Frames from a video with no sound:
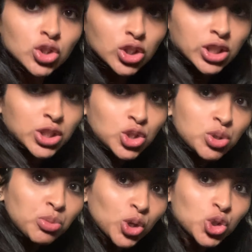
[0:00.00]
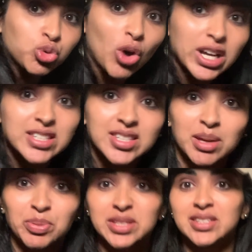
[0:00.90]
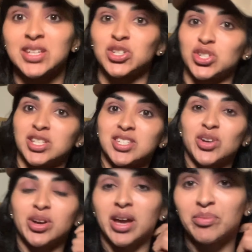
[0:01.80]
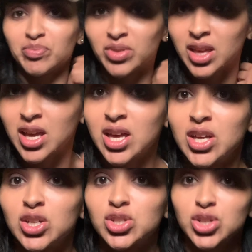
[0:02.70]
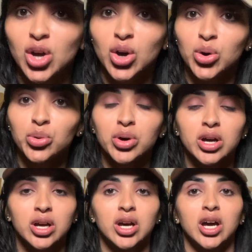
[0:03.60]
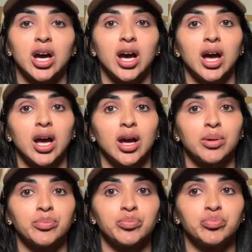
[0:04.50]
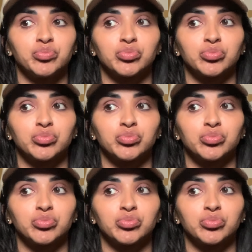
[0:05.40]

I need to do more tricep extensions. Okay, so um,